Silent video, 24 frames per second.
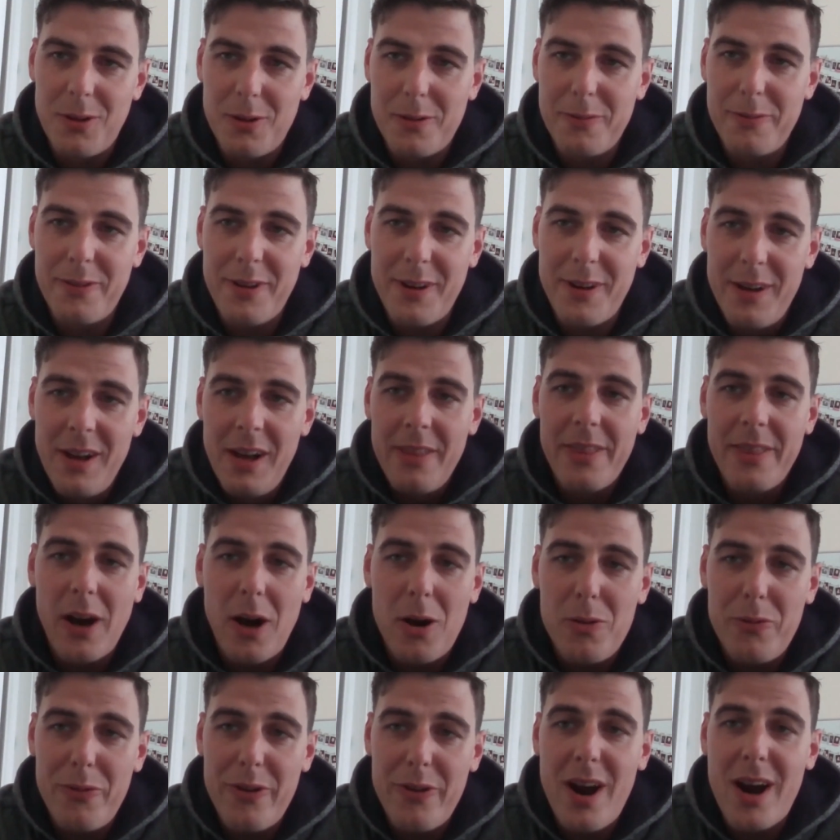So
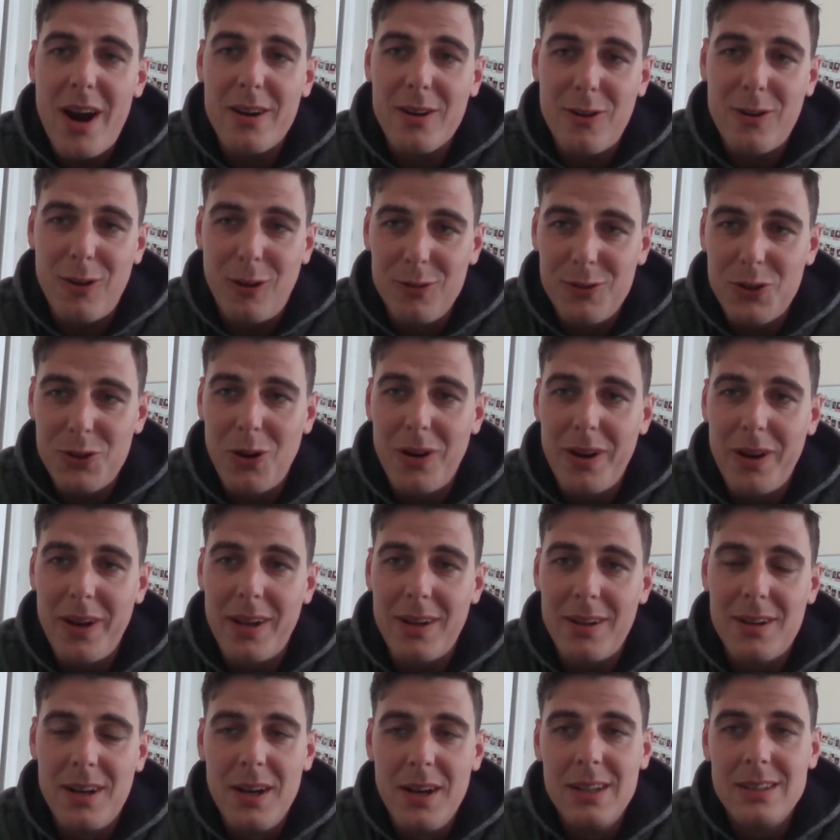now we are
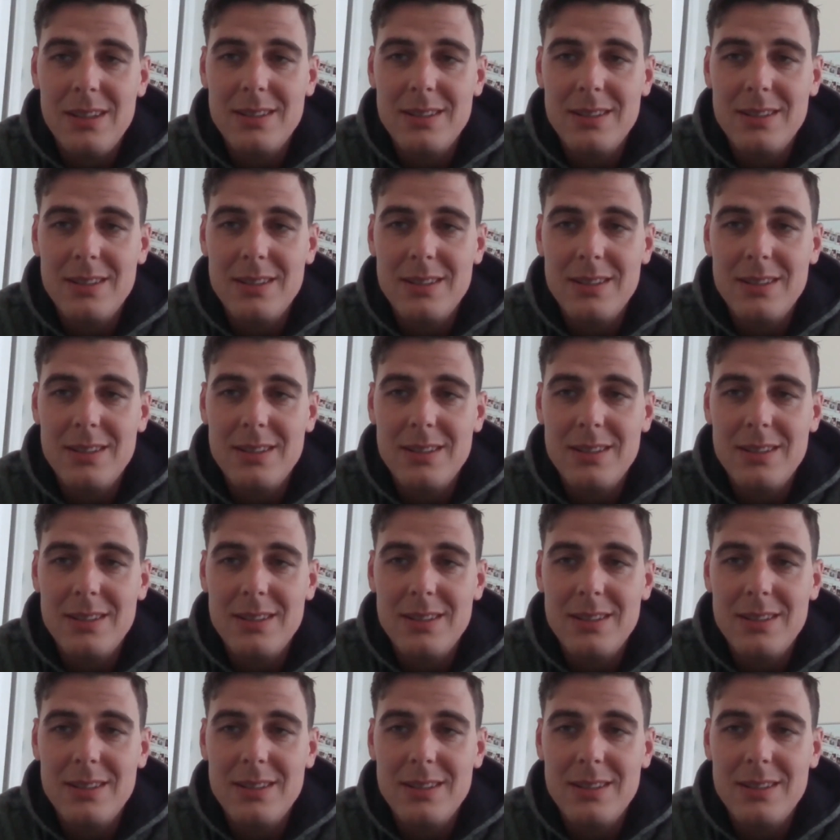controlling